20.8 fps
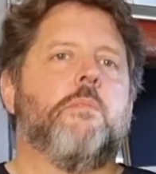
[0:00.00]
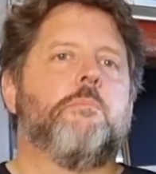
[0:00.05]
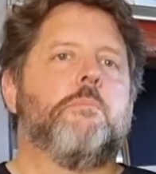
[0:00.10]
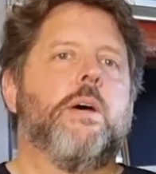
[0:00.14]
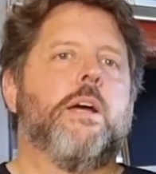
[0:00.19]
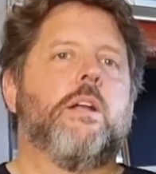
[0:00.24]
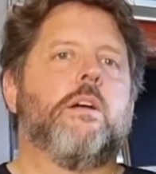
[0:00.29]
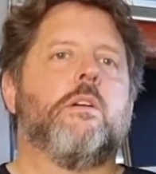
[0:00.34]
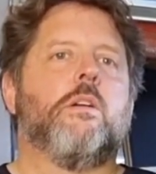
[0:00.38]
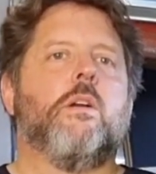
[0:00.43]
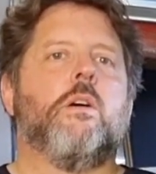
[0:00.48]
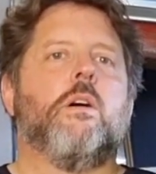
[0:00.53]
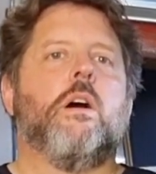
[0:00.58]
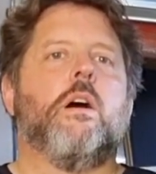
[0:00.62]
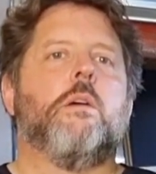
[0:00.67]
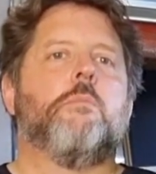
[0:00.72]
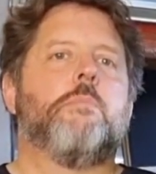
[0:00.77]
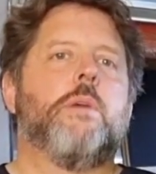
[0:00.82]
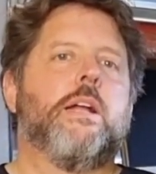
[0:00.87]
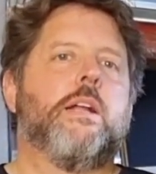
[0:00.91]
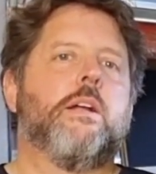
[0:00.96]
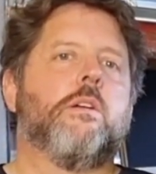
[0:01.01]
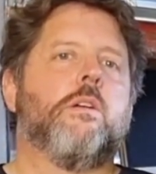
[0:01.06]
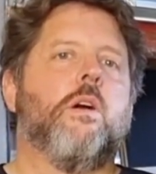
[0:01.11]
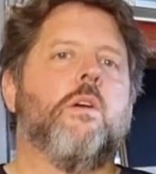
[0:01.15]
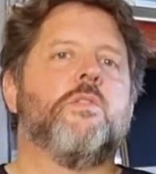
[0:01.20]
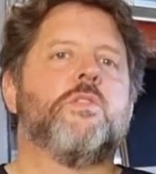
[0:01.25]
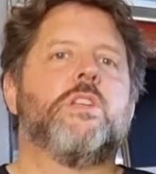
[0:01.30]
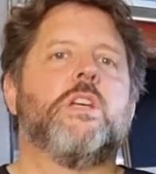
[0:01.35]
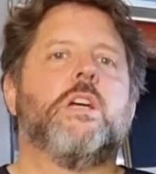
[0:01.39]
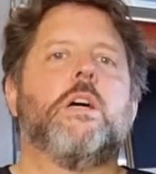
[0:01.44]

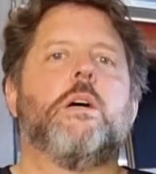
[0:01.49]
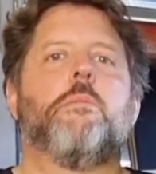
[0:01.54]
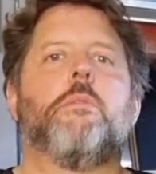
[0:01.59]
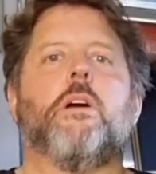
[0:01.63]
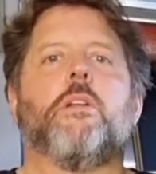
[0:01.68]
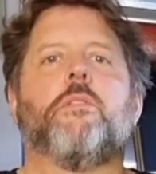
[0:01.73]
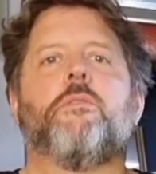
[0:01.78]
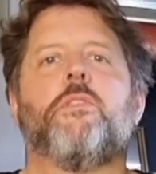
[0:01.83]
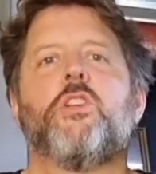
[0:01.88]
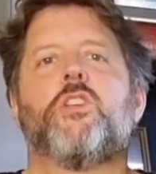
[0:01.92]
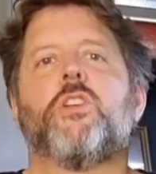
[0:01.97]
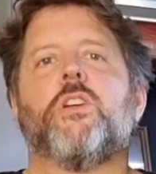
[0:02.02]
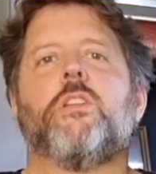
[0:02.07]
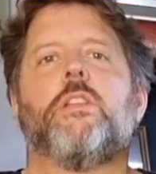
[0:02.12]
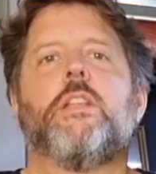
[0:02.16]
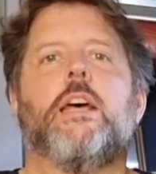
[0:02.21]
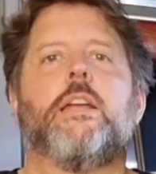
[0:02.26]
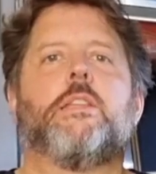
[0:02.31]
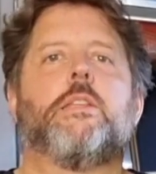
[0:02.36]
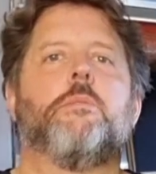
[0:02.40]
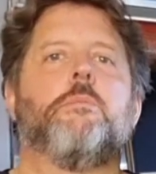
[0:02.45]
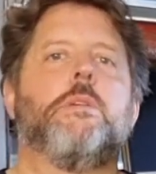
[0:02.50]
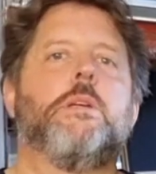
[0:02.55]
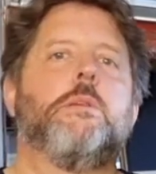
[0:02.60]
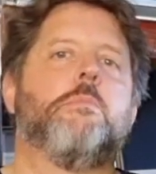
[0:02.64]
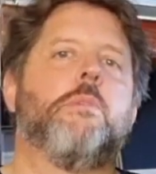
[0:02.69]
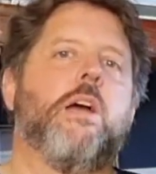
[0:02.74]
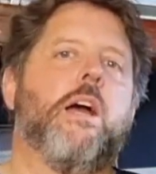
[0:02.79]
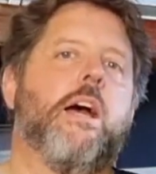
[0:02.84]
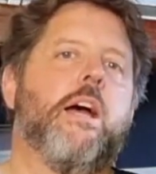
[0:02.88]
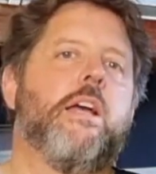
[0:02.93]
paragraphs here about fish anatomy,
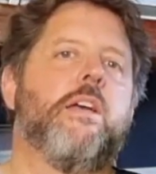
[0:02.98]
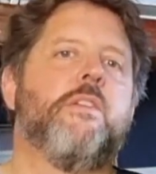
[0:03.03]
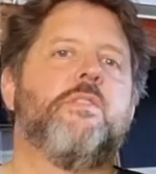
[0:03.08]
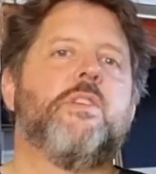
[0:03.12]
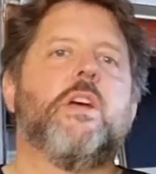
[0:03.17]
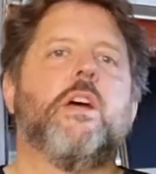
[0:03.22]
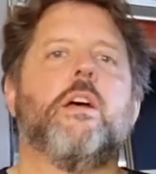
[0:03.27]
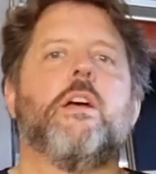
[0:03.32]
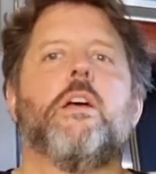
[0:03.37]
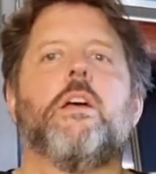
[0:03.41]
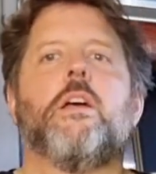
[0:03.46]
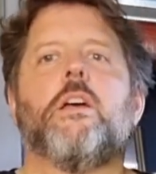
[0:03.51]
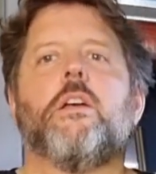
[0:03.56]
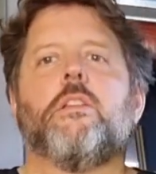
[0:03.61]
behavior,